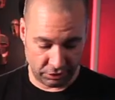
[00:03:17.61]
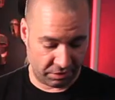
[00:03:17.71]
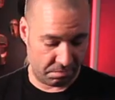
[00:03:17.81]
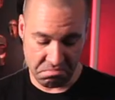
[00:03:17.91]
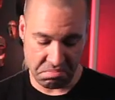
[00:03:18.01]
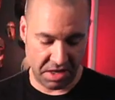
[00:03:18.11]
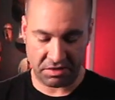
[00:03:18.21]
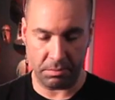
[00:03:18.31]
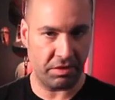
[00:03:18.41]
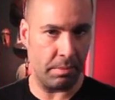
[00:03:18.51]
just play
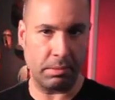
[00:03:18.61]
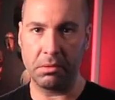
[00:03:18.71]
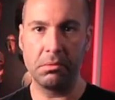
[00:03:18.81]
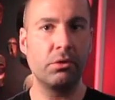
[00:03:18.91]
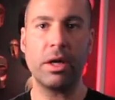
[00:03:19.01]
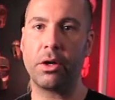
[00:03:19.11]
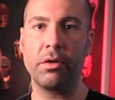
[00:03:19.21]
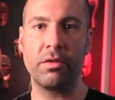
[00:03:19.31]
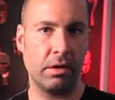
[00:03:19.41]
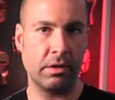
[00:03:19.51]
some simple
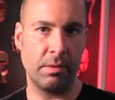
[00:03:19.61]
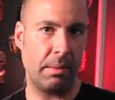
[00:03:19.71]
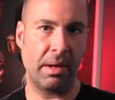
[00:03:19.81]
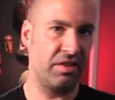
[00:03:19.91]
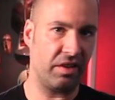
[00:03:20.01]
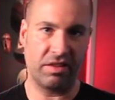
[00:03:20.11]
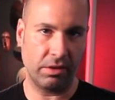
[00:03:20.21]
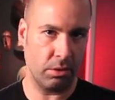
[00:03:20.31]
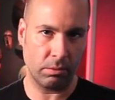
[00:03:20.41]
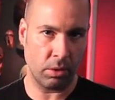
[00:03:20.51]
triggers and it'll give me my
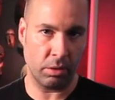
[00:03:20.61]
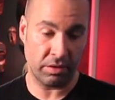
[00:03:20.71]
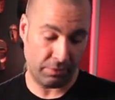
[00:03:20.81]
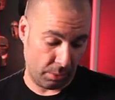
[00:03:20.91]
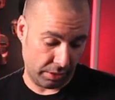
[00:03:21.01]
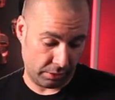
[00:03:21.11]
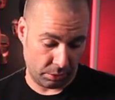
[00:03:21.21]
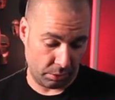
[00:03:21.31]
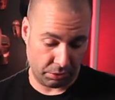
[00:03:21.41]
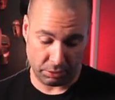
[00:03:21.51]
sixteenth note rolls. If I wanted to
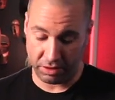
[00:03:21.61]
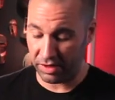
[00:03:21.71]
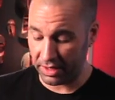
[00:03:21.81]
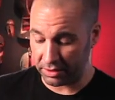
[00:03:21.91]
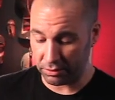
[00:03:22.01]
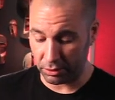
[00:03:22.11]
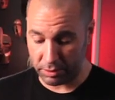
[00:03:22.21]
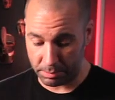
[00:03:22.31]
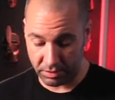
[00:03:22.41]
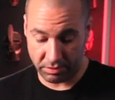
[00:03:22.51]
do thirty seconds or
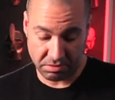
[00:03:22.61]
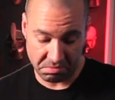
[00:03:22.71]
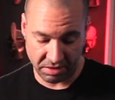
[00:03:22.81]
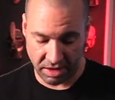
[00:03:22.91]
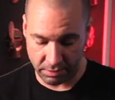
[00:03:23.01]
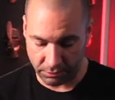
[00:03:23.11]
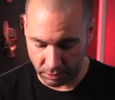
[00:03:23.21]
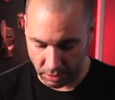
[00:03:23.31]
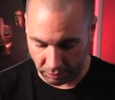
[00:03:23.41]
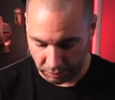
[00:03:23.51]
triplets, let's add a few
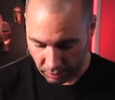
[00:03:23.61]
of those.